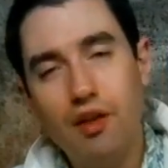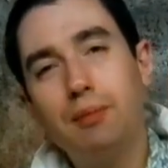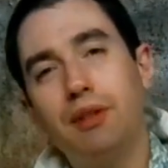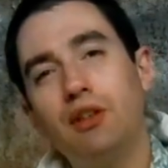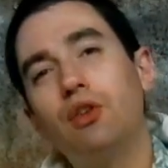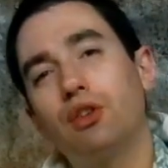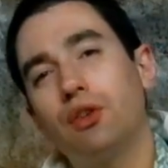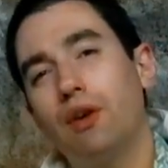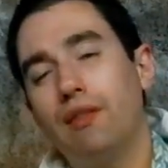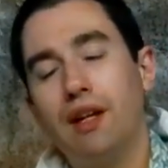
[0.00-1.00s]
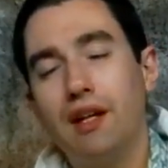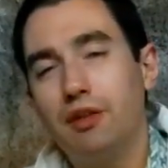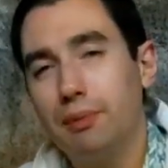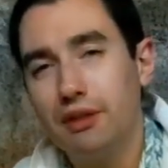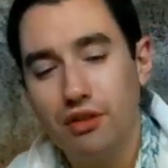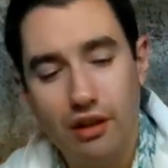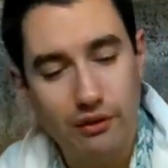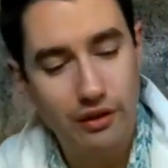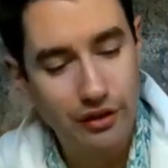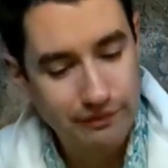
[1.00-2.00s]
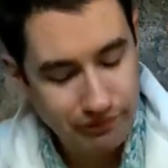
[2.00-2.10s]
in upstate New York, so I don't have a high spice tolerance.